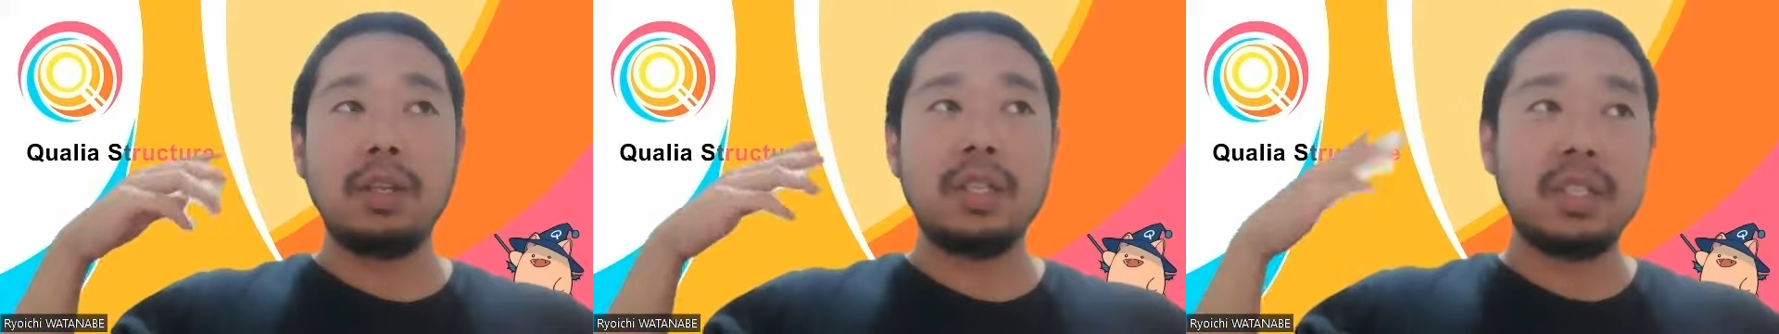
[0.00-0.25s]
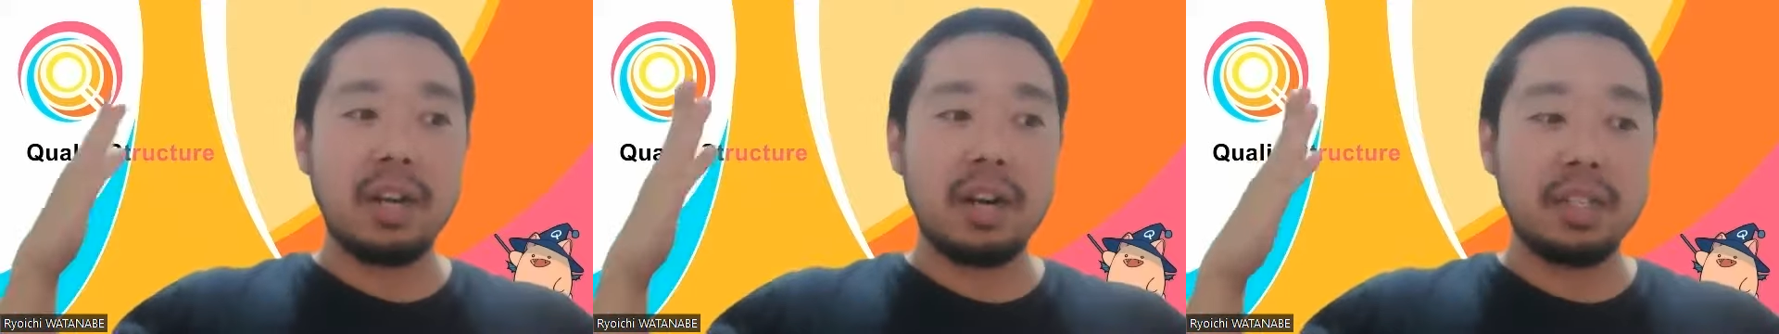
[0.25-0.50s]

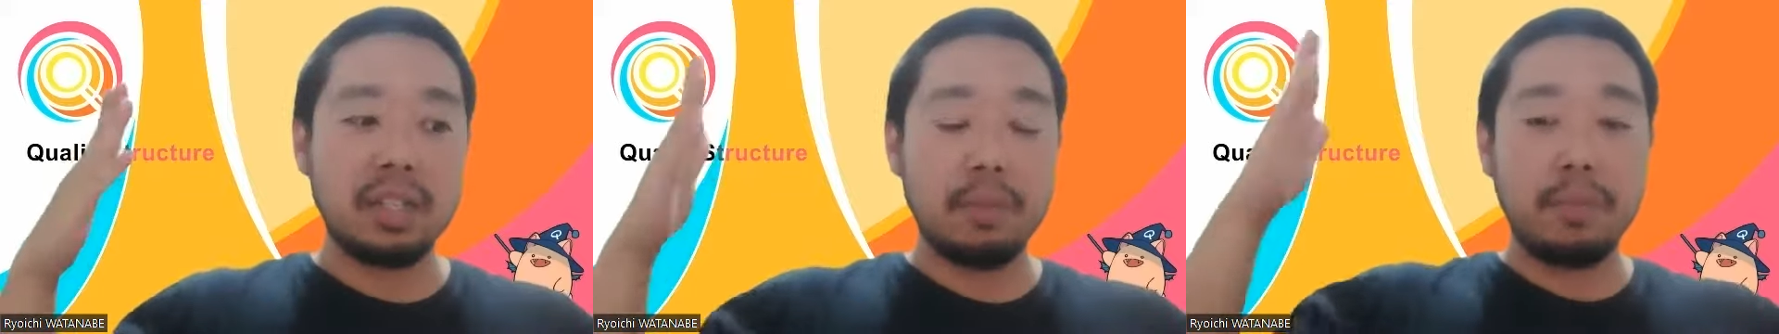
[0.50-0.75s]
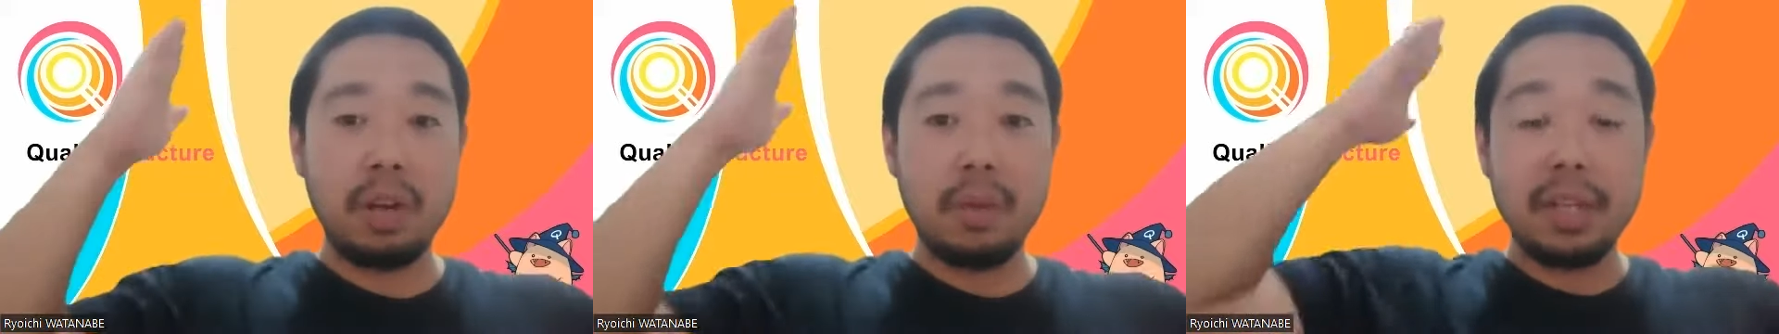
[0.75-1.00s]
searched the
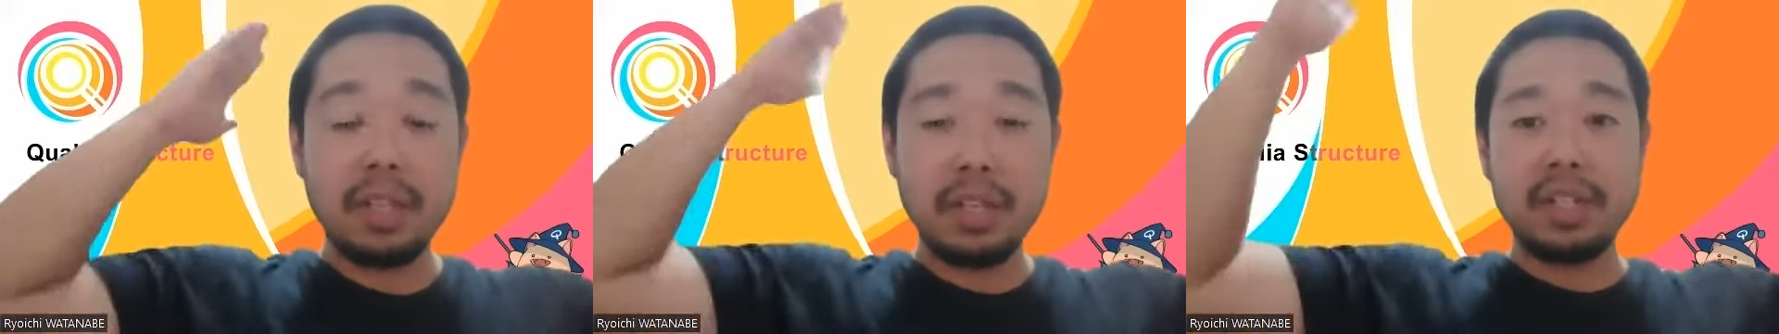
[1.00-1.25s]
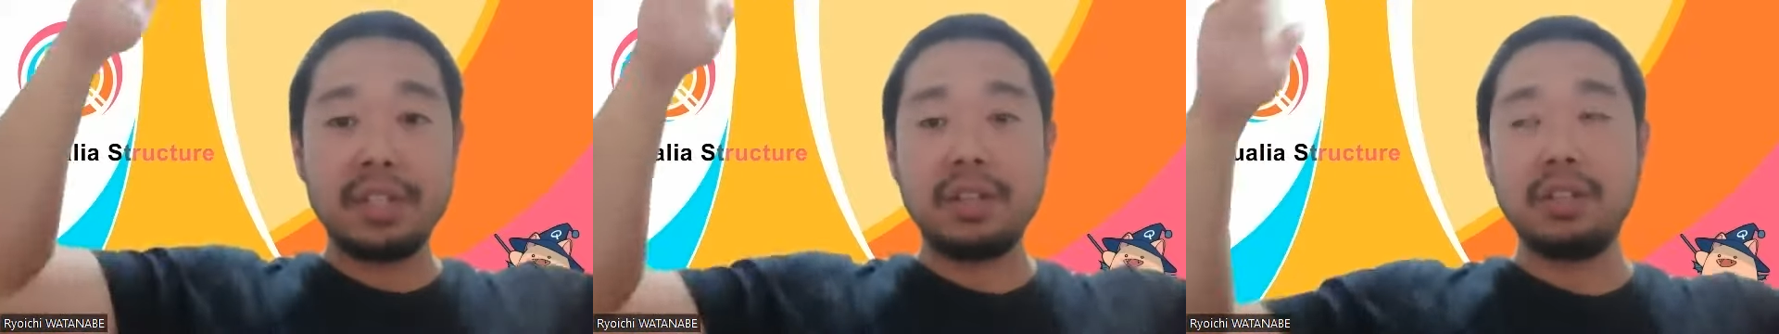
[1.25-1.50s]
previous
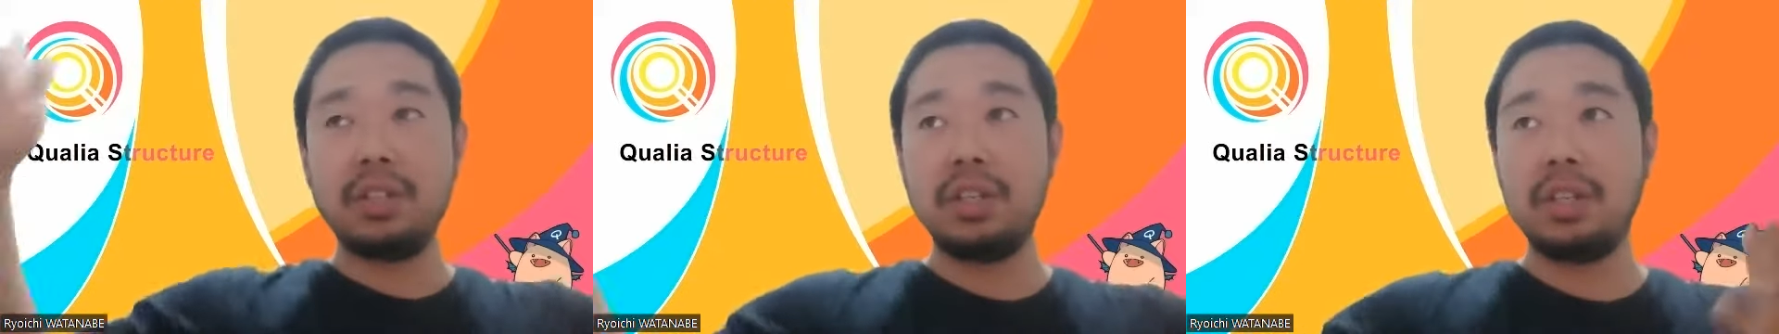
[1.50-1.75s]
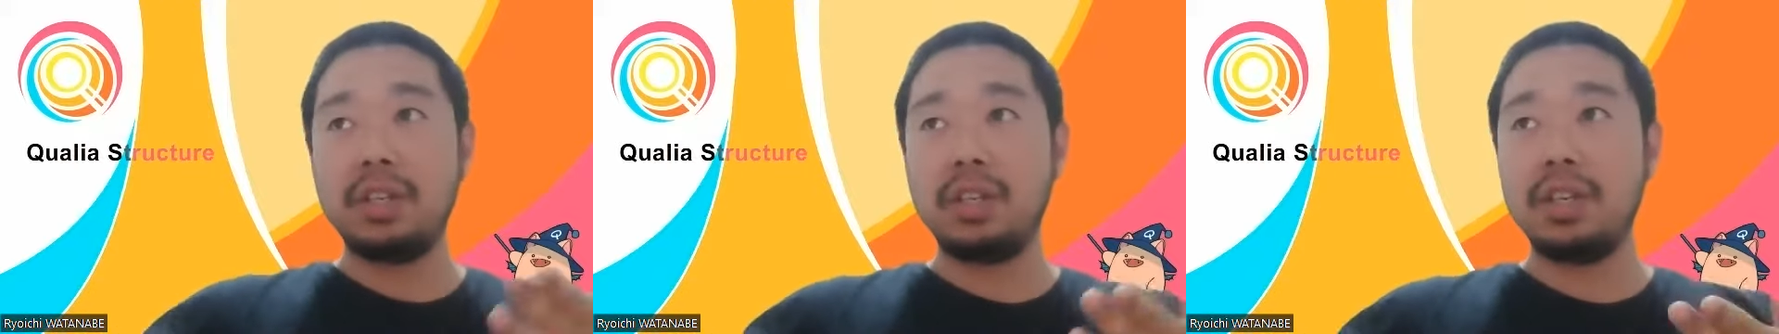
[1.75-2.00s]

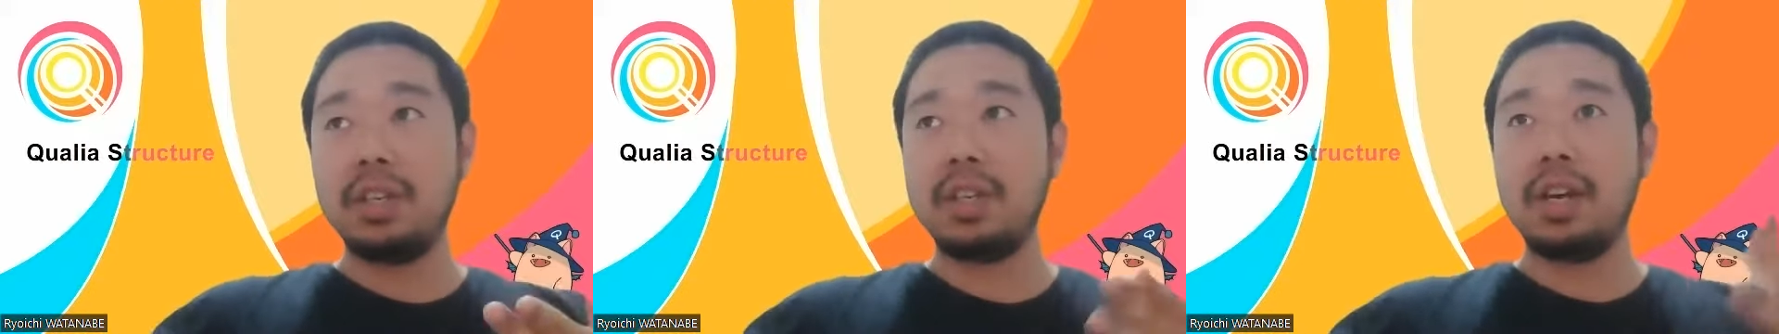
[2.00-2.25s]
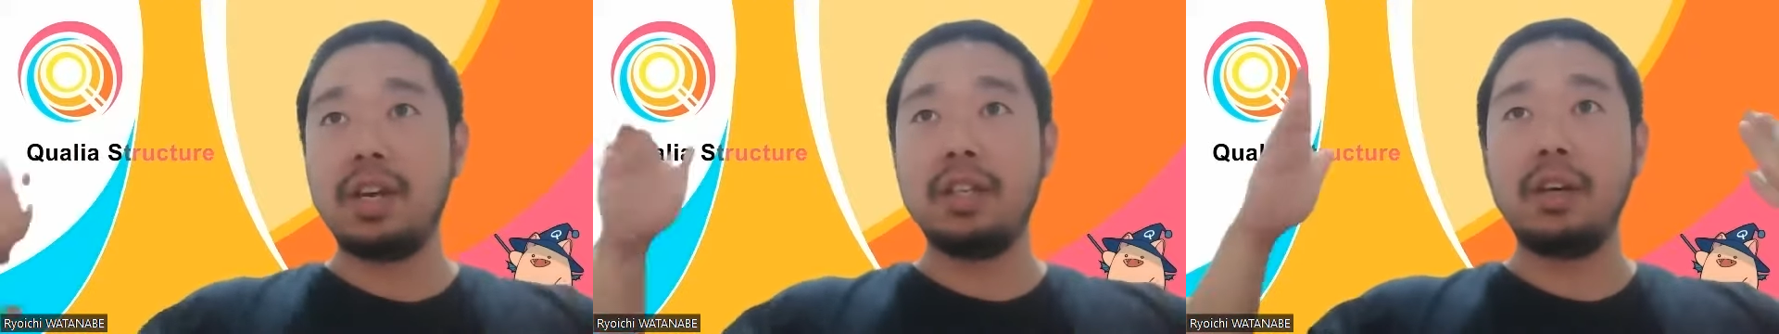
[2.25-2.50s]
researches
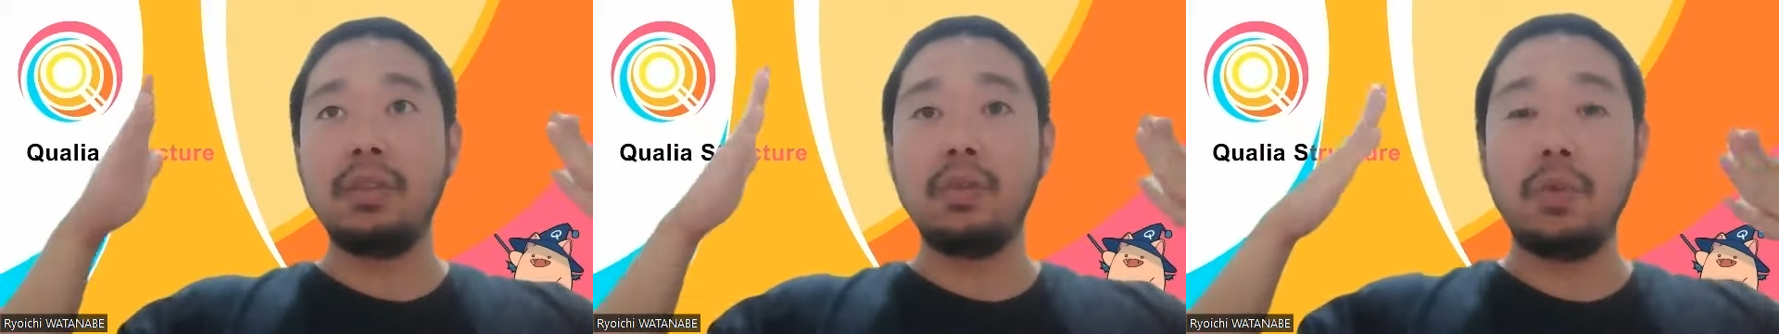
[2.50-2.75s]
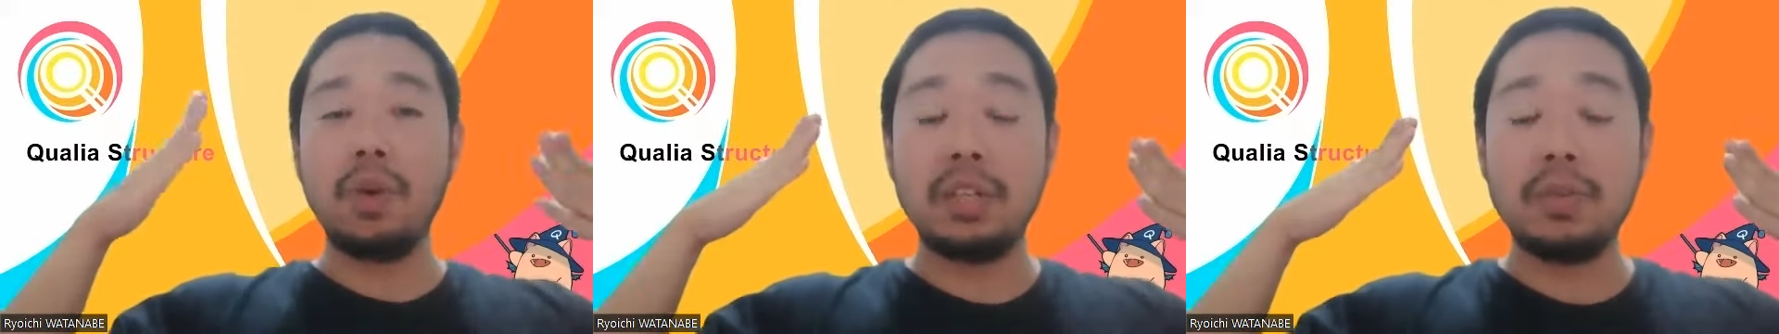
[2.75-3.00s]
and
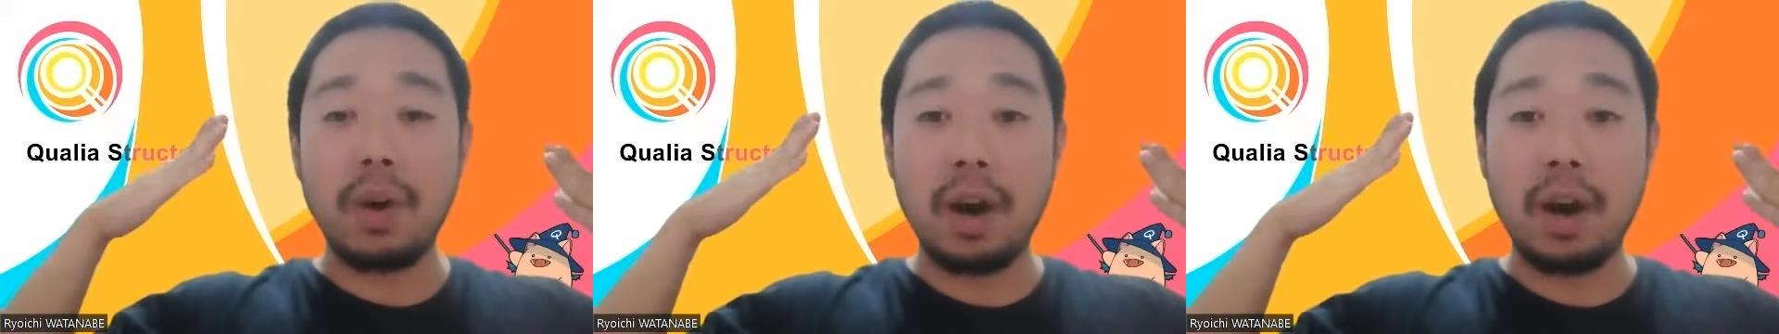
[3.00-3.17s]
we